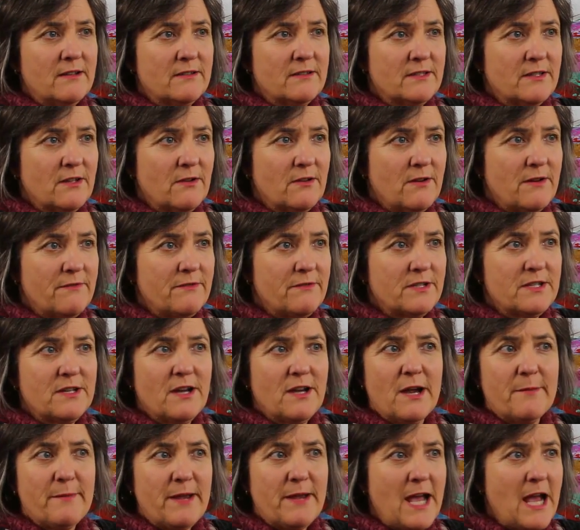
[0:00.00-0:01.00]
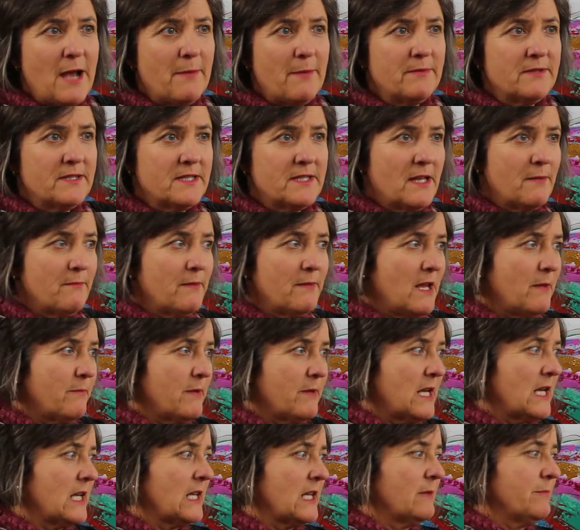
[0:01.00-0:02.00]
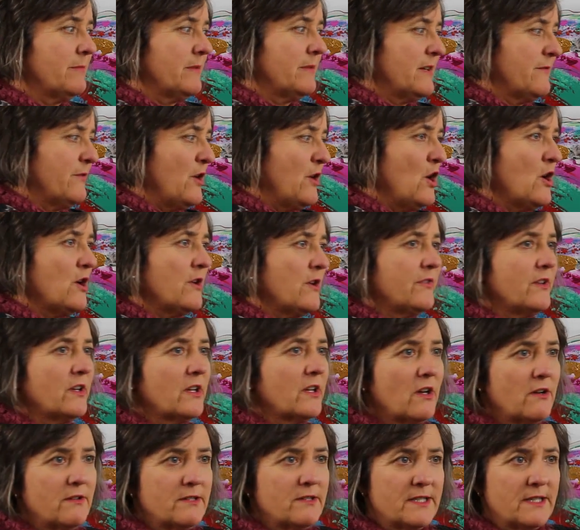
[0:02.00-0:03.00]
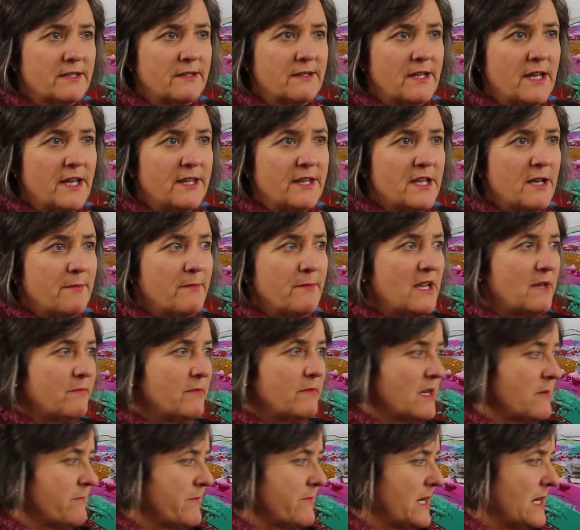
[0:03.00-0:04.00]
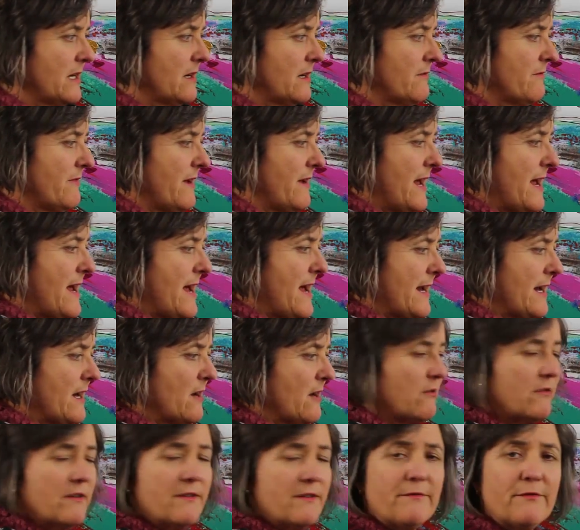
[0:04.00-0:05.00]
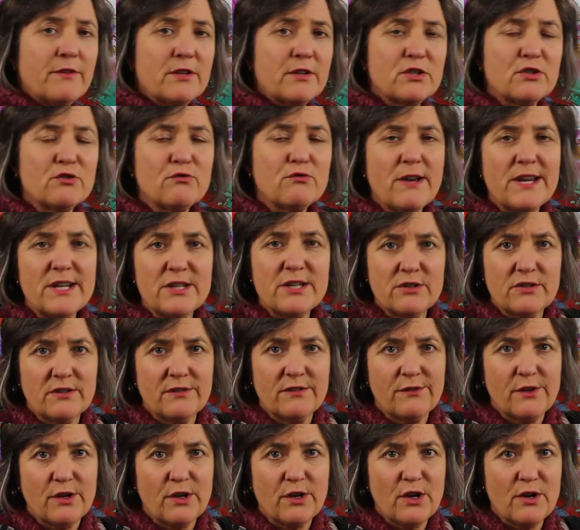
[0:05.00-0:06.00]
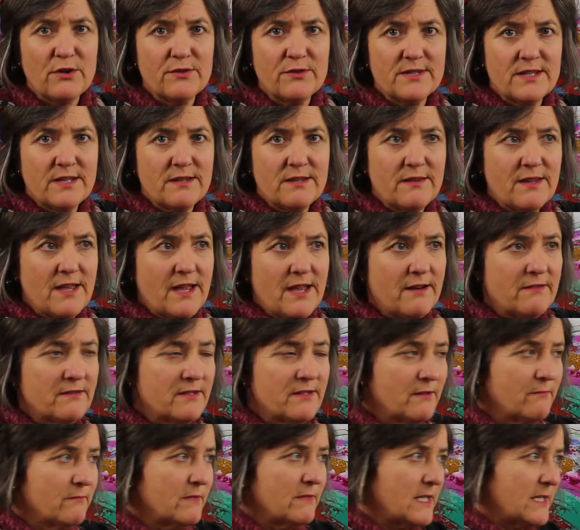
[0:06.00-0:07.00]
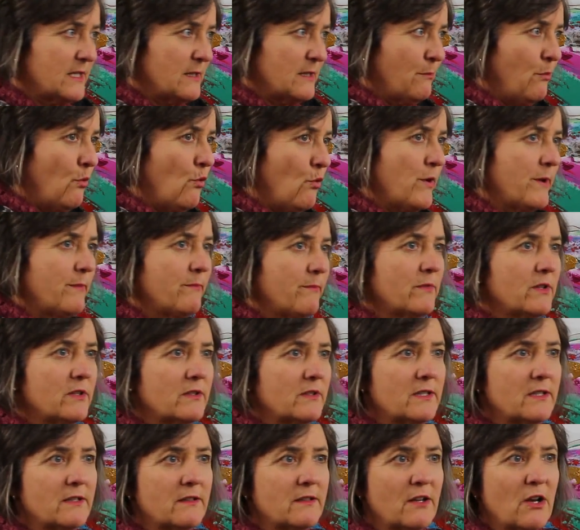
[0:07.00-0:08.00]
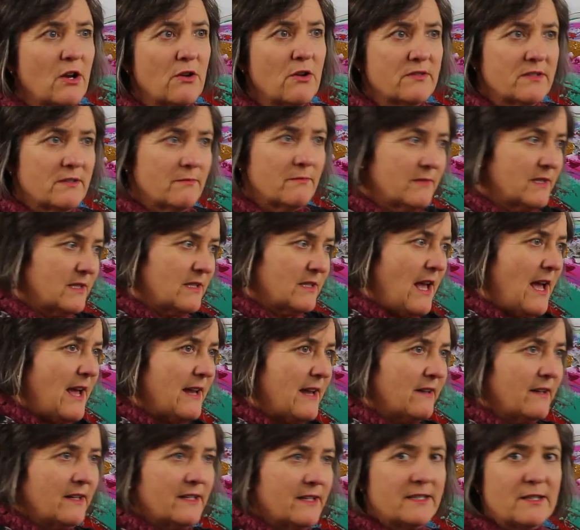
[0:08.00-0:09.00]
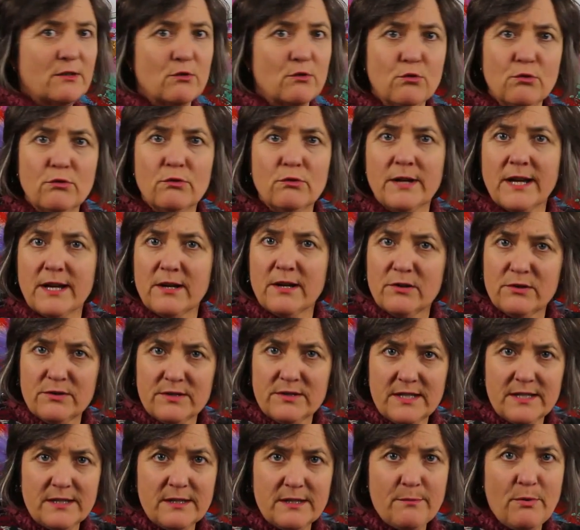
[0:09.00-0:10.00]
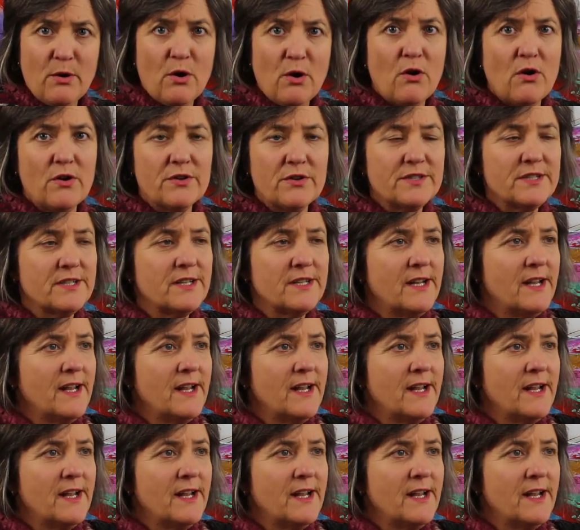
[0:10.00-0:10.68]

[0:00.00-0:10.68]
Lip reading: So every time it happens, there may be a little bit of hurt that goes in there. There may be a bit of anger and frustration that goes in there, some disappointment, some sadness. It all goes in the pot.